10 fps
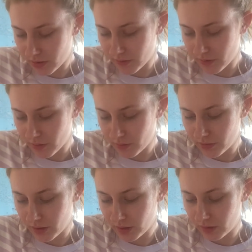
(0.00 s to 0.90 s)
to cover the whole
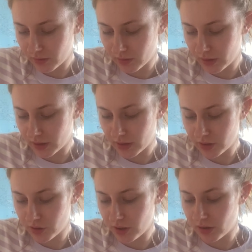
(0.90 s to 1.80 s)
thing, like
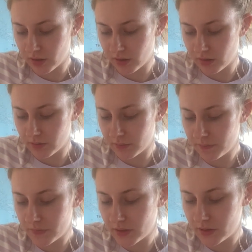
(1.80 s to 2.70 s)
literally the
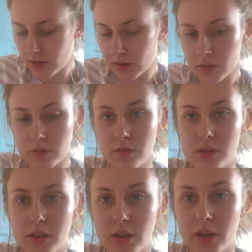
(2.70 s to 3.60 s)

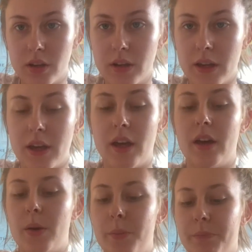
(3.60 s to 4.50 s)
circles, the
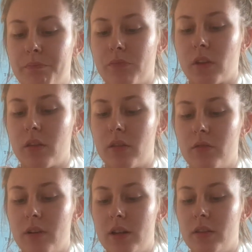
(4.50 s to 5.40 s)

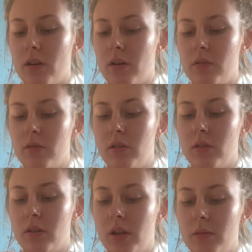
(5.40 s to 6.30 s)
thread, the whole
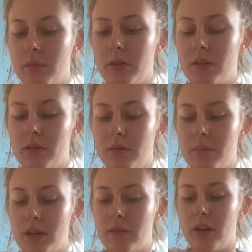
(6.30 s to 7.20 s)
lot in
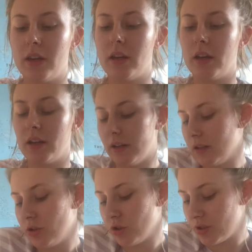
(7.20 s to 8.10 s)
PVA,
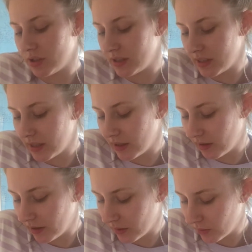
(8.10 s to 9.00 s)
and just to seal
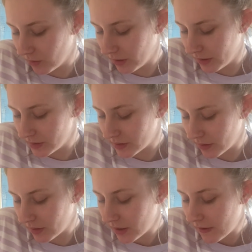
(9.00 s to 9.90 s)
it all in.
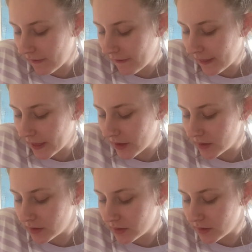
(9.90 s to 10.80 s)
So
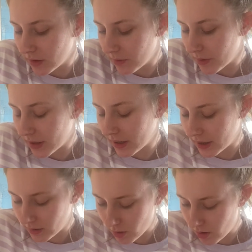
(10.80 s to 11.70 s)
no matter
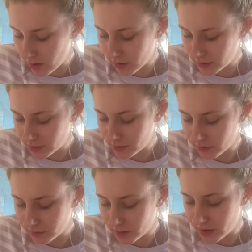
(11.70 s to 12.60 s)
how hard sort
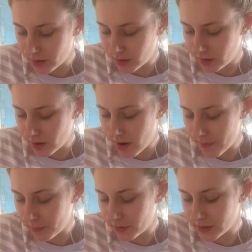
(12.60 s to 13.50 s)
of the
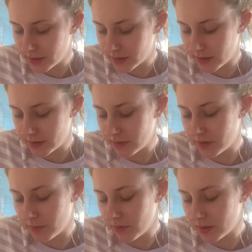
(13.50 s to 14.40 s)
Pritt Stick, it's
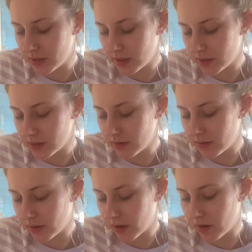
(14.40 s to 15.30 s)
obviously Pritt Stick isn't
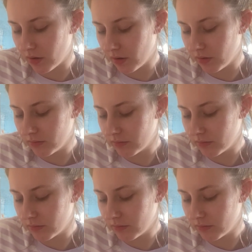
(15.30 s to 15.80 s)
like a long